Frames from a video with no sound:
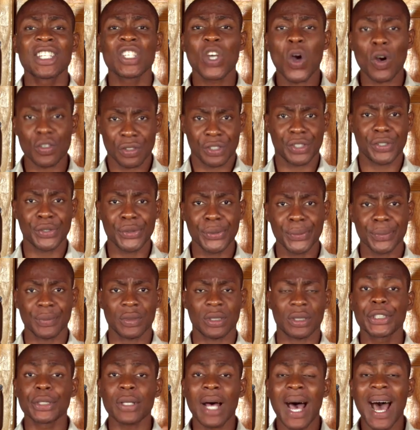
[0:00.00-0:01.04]

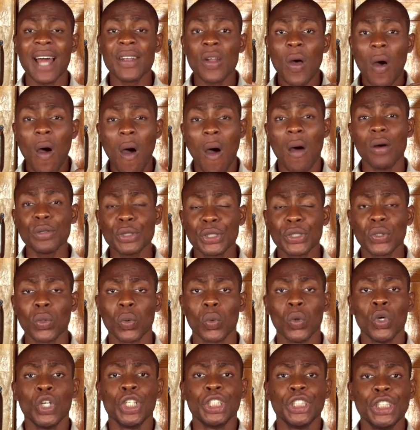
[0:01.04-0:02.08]
consumes. And also,
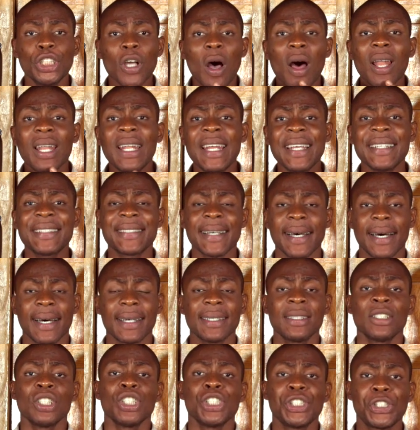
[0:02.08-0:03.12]
your litter
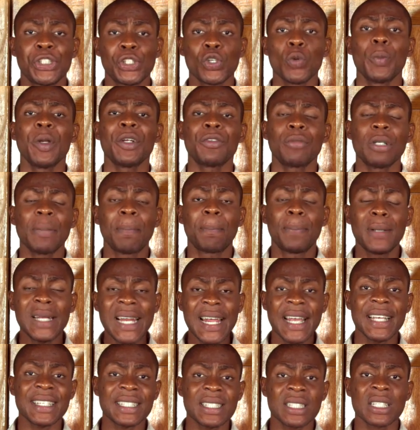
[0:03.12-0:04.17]
should be
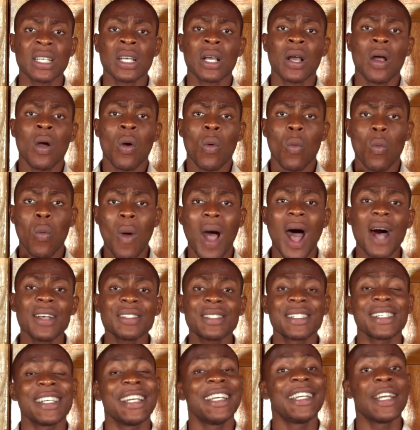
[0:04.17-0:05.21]
replaced
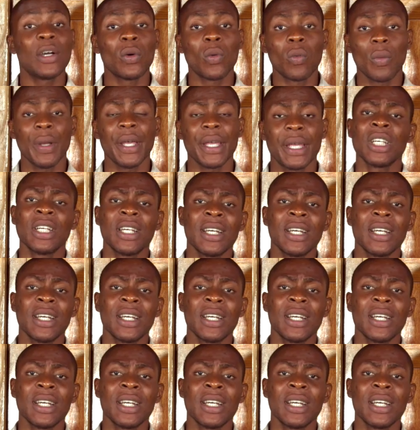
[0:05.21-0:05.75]
once in a week.